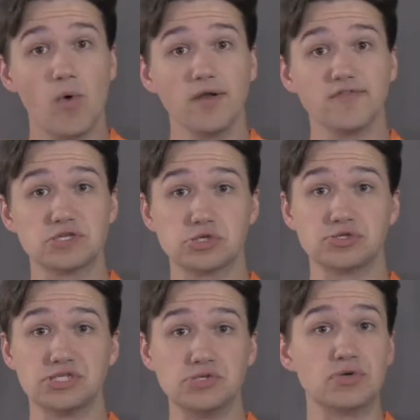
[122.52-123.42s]
one of the
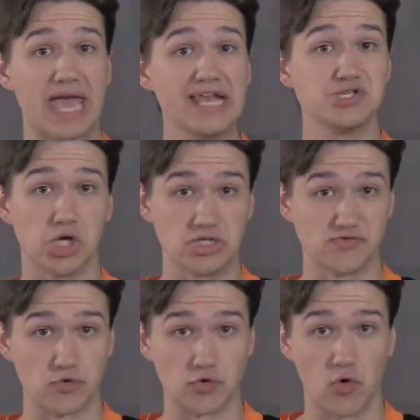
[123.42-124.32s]
jerseys you can judge
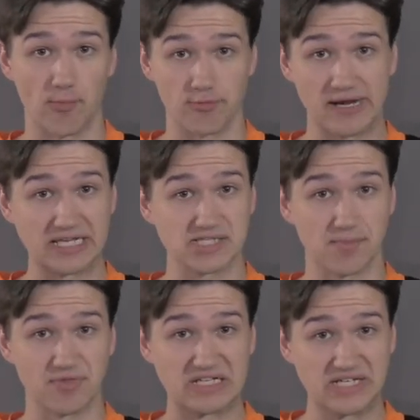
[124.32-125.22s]
for incorporating
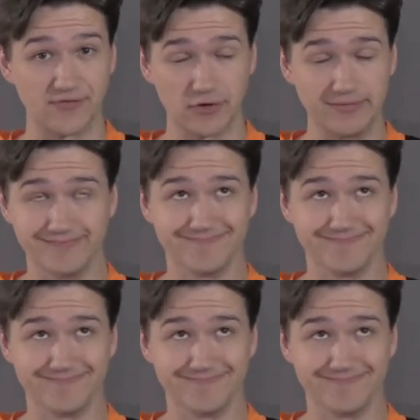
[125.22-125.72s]
something different,